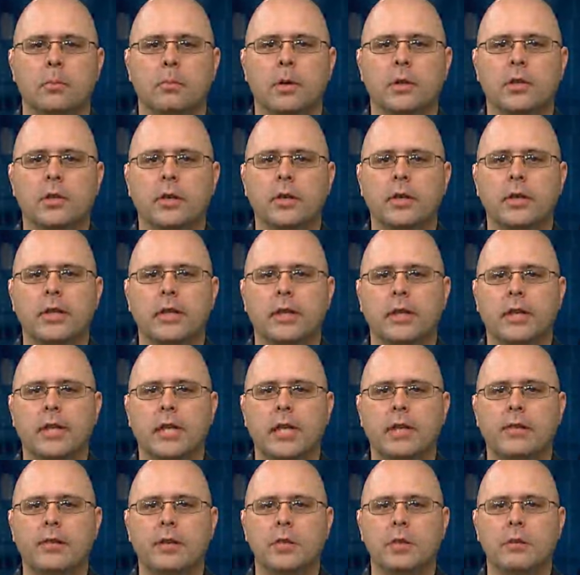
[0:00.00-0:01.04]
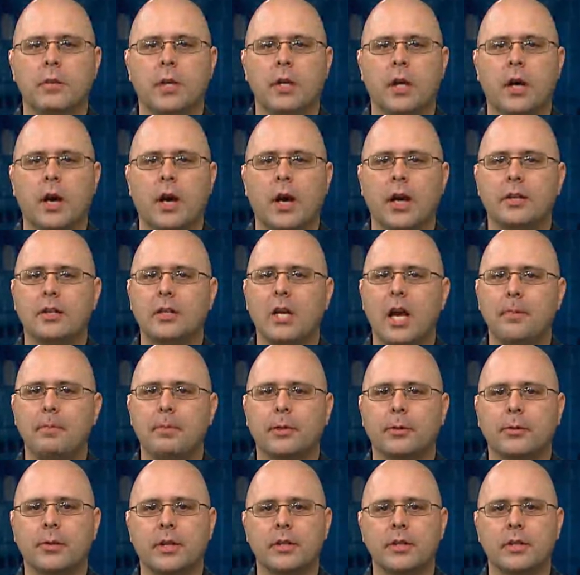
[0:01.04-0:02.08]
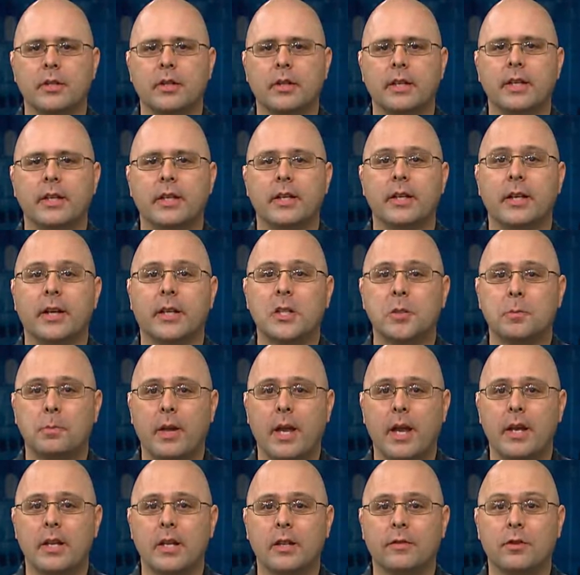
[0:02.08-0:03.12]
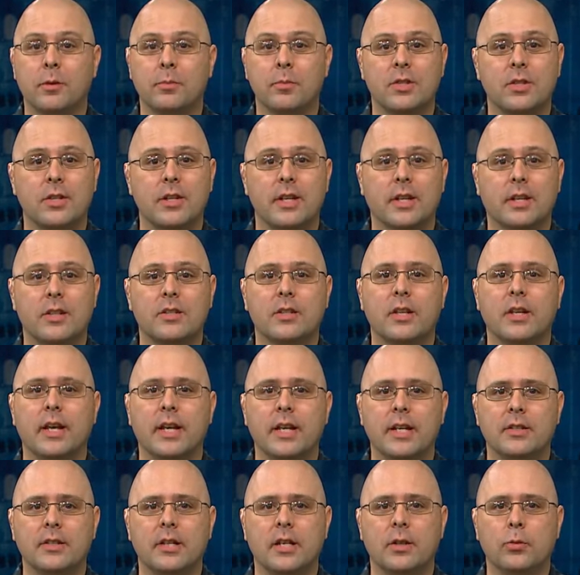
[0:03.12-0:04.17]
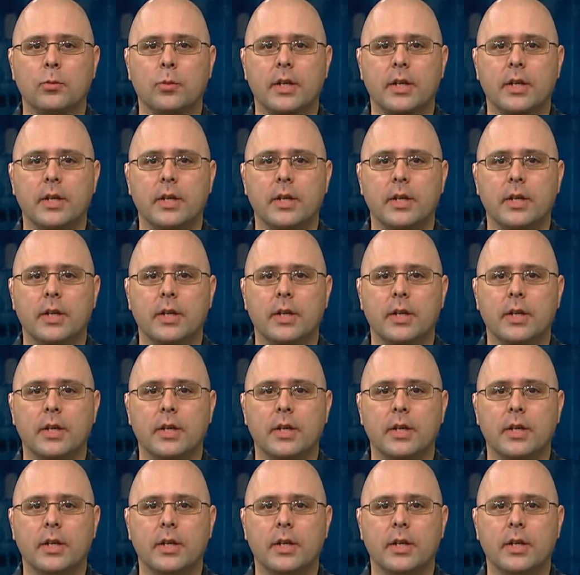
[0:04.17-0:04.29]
Maternity leave has been a hot topic recently, expanding from 6 to 18